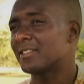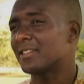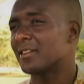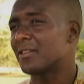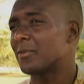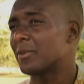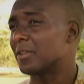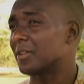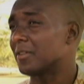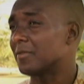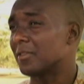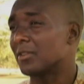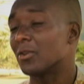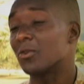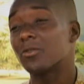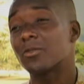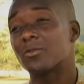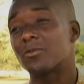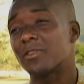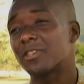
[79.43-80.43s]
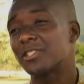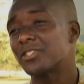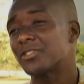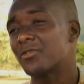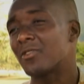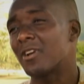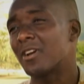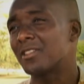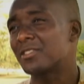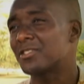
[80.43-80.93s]
We love the local
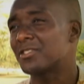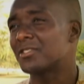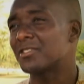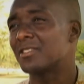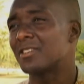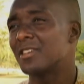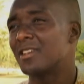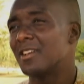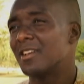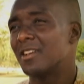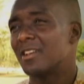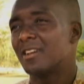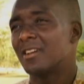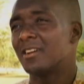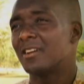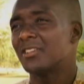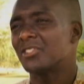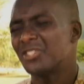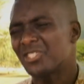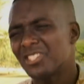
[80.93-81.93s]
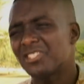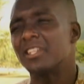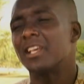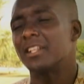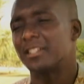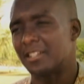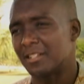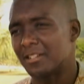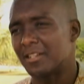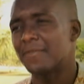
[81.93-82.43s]
restaurants.
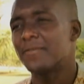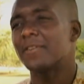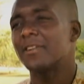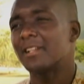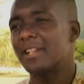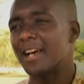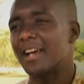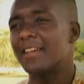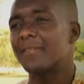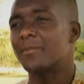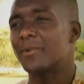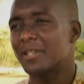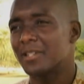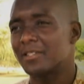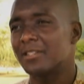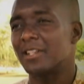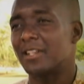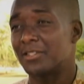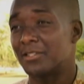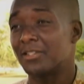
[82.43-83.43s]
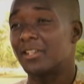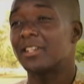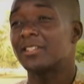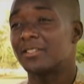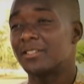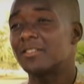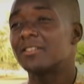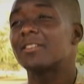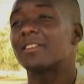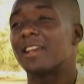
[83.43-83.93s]
It's a different life, but it's
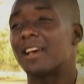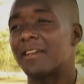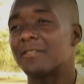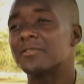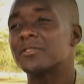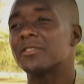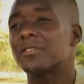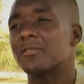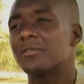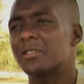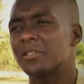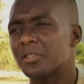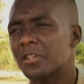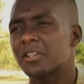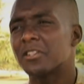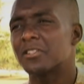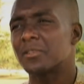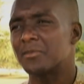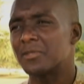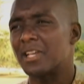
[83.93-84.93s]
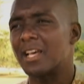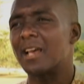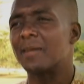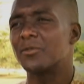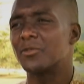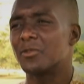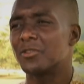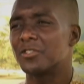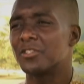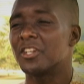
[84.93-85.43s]
a good life. So it took us some time
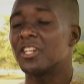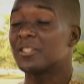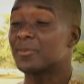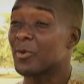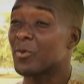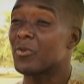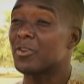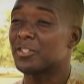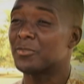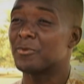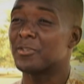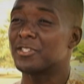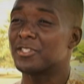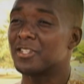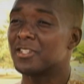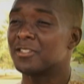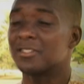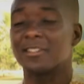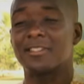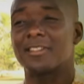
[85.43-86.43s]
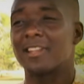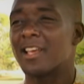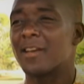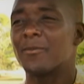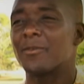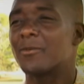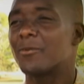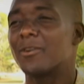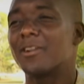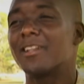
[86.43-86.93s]
to adjust, but once we adjusted,
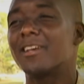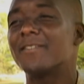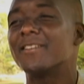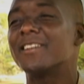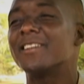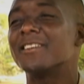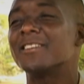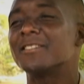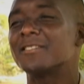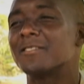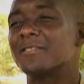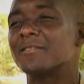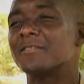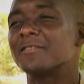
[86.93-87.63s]
now we love it here. So.